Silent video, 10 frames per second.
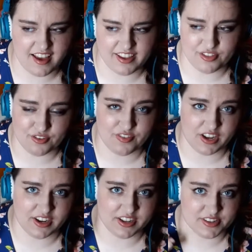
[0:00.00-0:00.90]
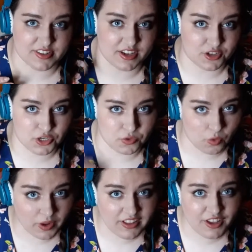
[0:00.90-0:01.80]
I either find is like too
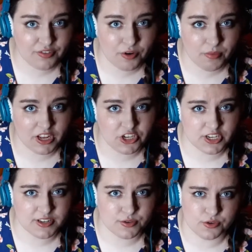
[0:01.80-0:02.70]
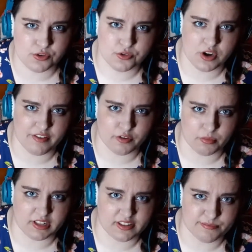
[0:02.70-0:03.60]
oily for my cheeks or too dry for
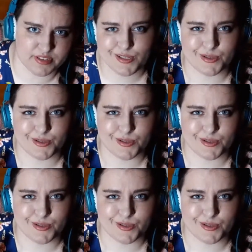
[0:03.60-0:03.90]
my lips.